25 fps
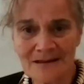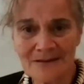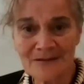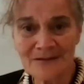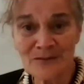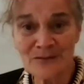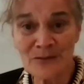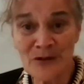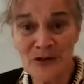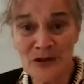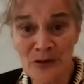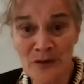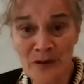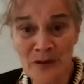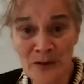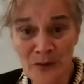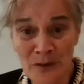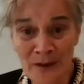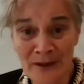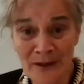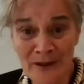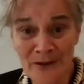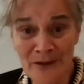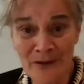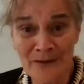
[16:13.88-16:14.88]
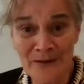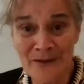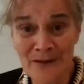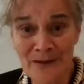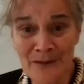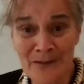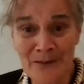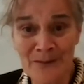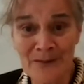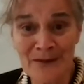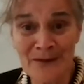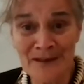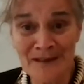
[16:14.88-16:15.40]
were you aware of the
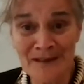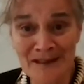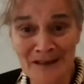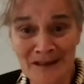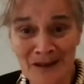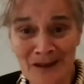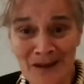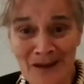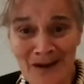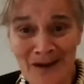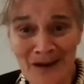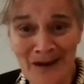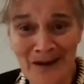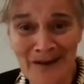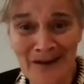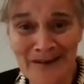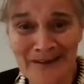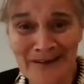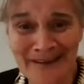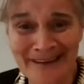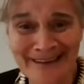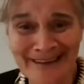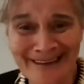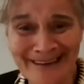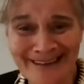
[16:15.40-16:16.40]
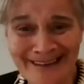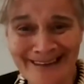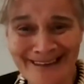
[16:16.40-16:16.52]
decline?